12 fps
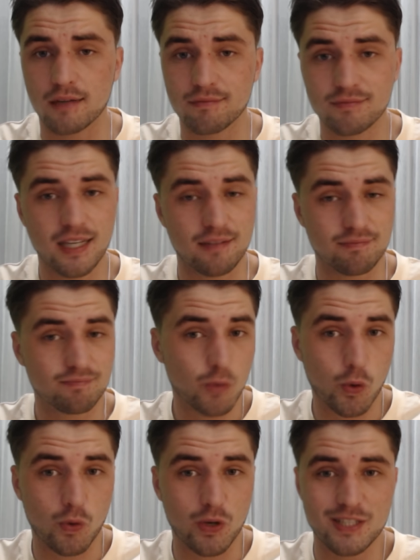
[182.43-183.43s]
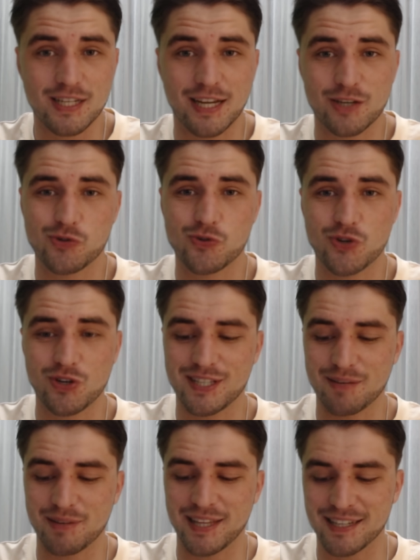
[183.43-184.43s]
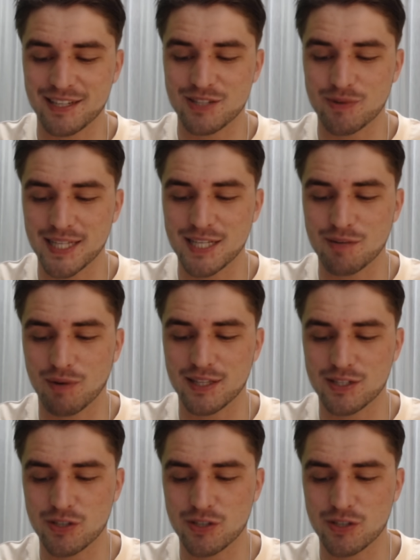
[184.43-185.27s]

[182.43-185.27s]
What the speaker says: international duty with the under-21.